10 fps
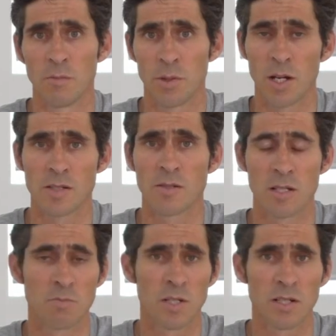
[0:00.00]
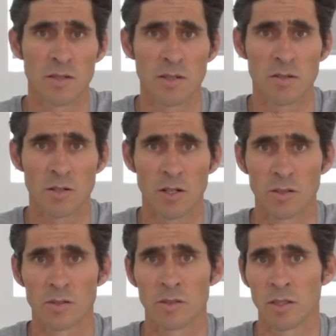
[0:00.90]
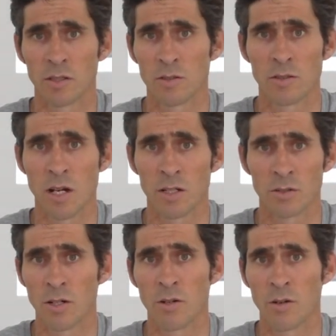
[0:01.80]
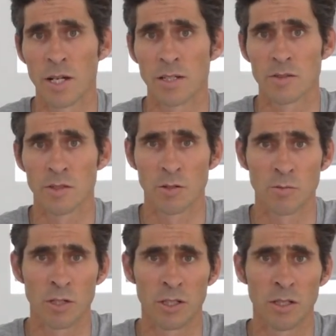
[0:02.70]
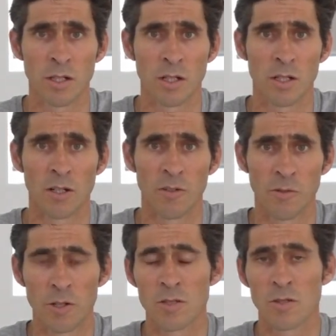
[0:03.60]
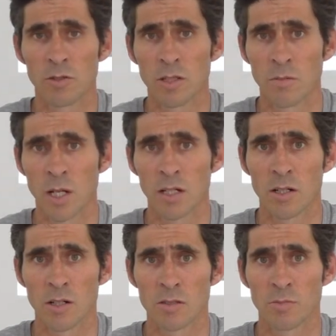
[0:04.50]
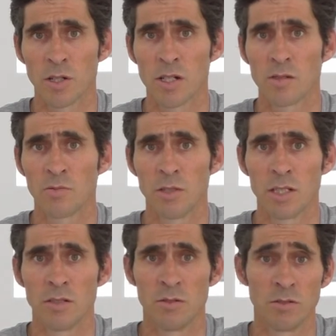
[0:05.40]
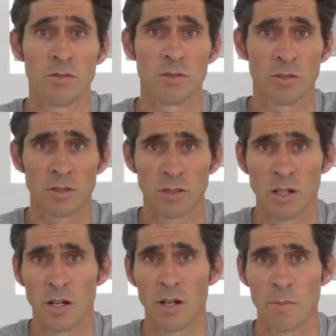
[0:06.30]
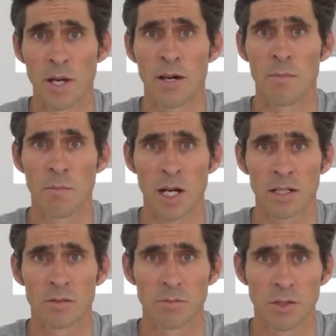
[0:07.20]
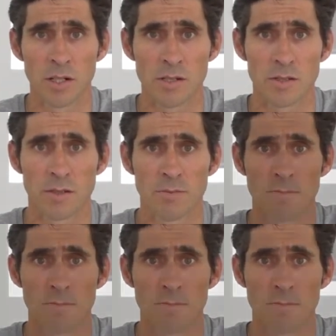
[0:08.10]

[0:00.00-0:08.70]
price just because it's cost a grower X. So we avoid talking about cost price. We do talk a lot about market price.